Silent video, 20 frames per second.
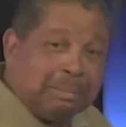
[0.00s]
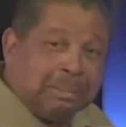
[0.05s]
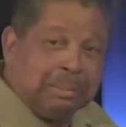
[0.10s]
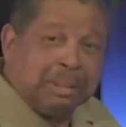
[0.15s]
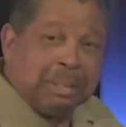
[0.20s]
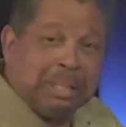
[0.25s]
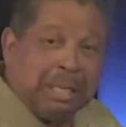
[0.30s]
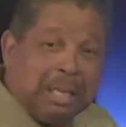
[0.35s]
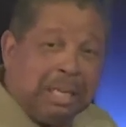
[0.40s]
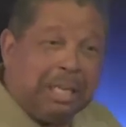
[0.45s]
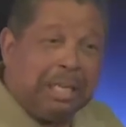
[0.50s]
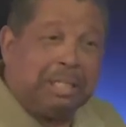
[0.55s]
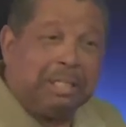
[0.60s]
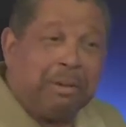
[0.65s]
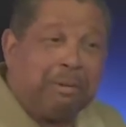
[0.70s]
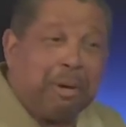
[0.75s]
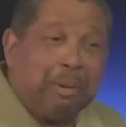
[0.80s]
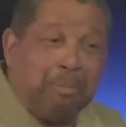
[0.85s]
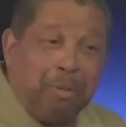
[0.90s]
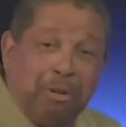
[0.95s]
And he's going
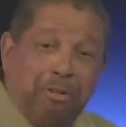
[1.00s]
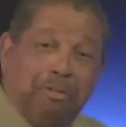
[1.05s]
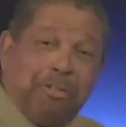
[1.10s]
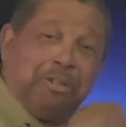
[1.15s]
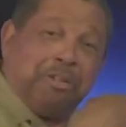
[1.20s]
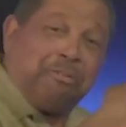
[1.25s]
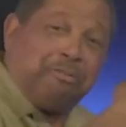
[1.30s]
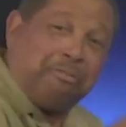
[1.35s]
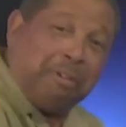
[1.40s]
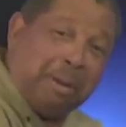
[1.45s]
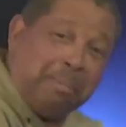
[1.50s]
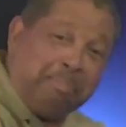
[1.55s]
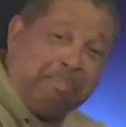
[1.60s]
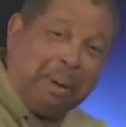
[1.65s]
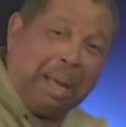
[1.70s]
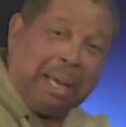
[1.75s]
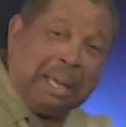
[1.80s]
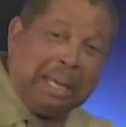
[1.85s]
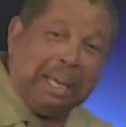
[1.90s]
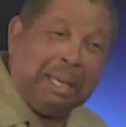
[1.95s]
to move to the front
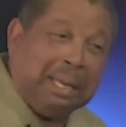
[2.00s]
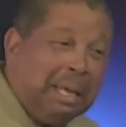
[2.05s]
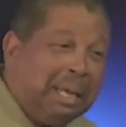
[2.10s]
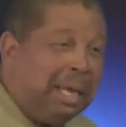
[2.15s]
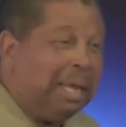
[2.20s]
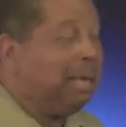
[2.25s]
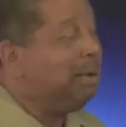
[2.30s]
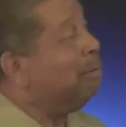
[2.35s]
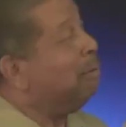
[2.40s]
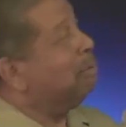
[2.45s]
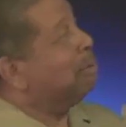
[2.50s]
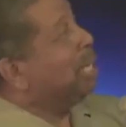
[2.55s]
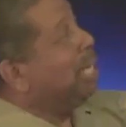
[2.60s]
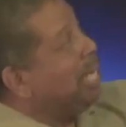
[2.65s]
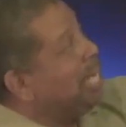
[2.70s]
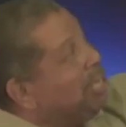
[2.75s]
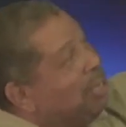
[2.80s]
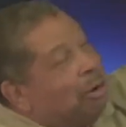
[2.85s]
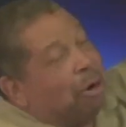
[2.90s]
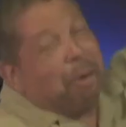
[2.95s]
pocket, and he's going to kick
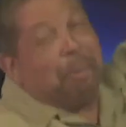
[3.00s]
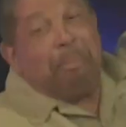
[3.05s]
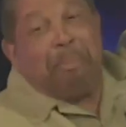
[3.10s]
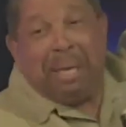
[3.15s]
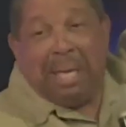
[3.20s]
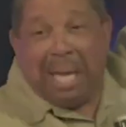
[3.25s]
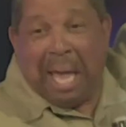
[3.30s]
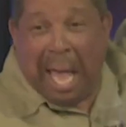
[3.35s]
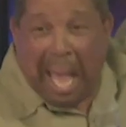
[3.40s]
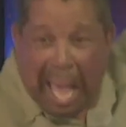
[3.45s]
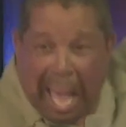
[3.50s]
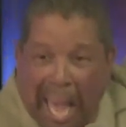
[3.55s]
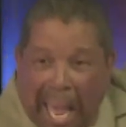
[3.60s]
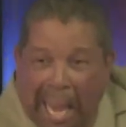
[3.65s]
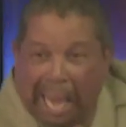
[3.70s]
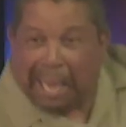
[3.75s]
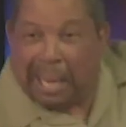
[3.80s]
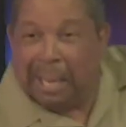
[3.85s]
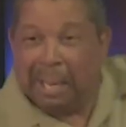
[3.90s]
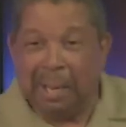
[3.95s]
your behind
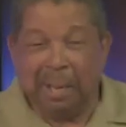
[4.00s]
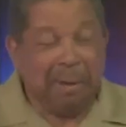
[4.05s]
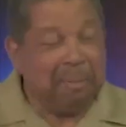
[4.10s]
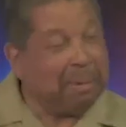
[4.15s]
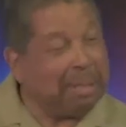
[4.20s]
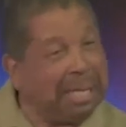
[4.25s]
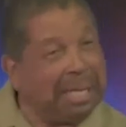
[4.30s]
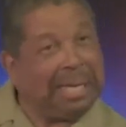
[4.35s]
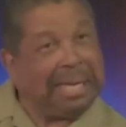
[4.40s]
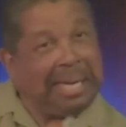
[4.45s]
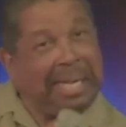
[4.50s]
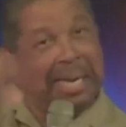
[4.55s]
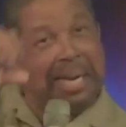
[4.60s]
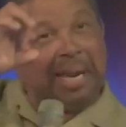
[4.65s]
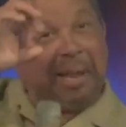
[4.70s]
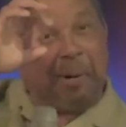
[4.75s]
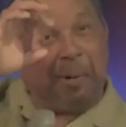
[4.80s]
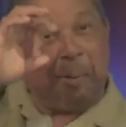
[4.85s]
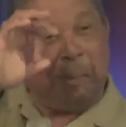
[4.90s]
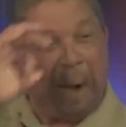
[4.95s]
with this little,
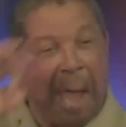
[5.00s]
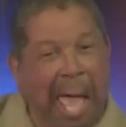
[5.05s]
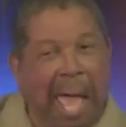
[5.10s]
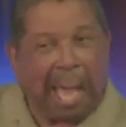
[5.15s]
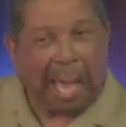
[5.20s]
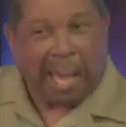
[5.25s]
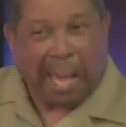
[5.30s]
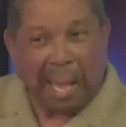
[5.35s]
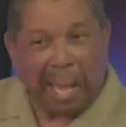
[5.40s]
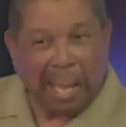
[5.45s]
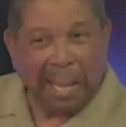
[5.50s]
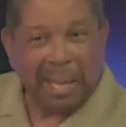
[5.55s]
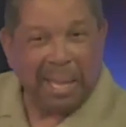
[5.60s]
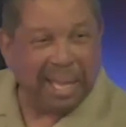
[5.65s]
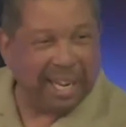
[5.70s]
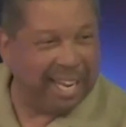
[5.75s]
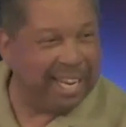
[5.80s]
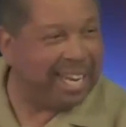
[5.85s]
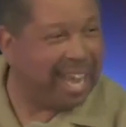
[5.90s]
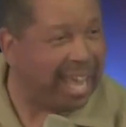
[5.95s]
little rock. And he
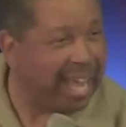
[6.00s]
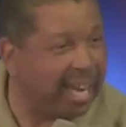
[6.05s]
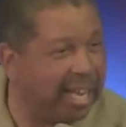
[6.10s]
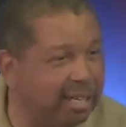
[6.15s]
did it.